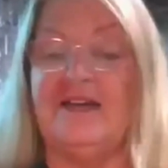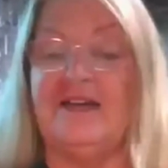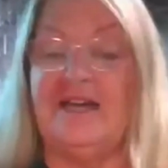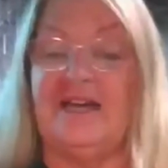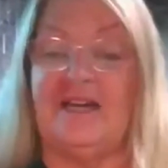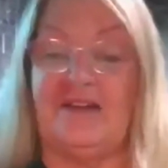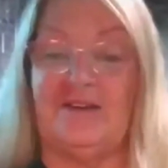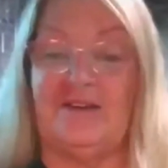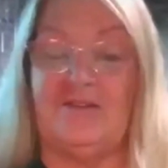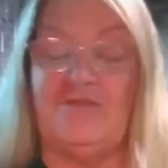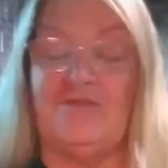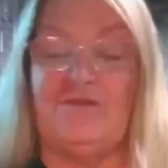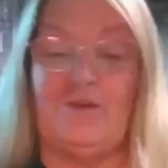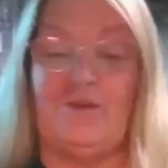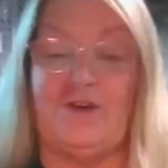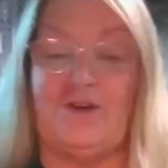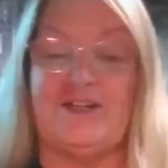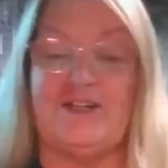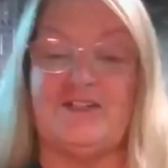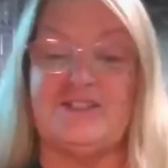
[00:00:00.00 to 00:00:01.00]
And
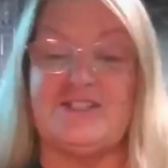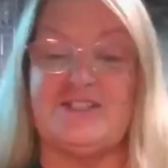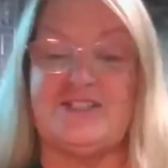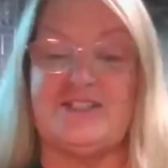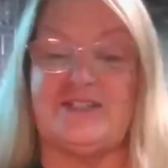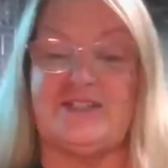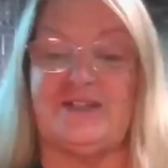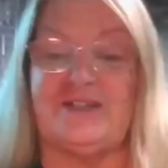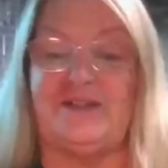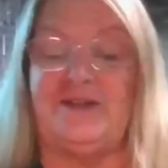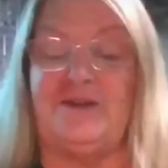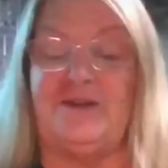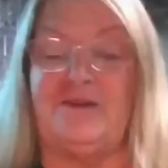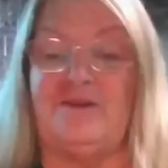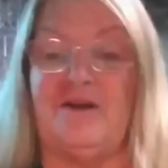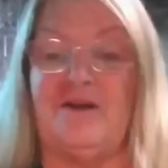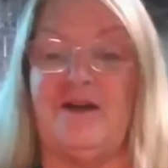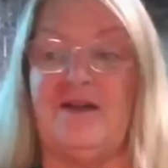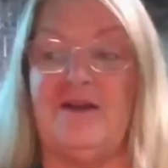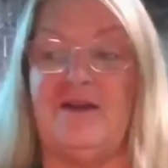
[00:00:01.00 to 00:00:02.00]
4 years
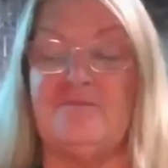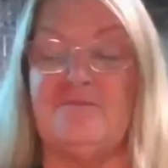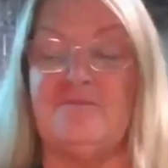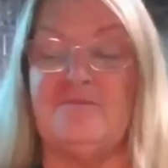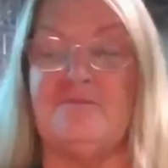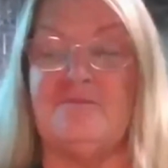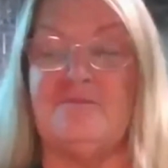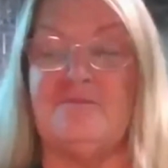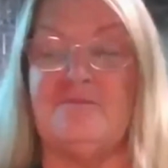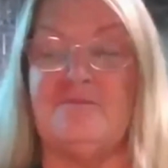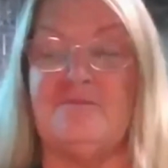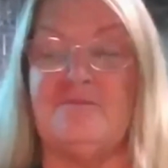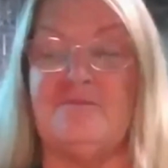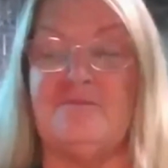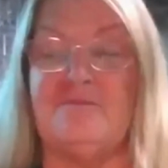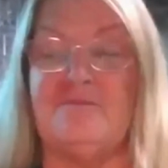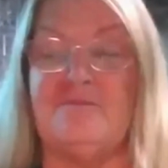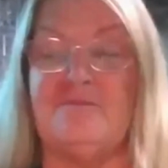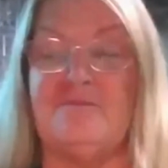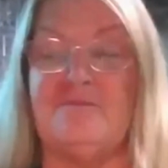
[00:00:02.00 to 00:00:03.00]
ago, one of
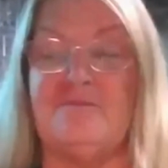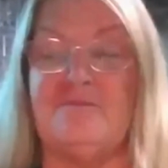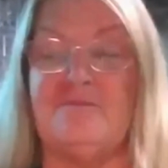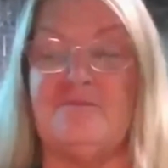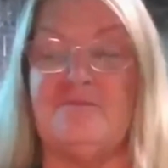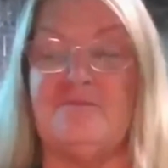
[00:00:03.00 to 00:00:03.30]
my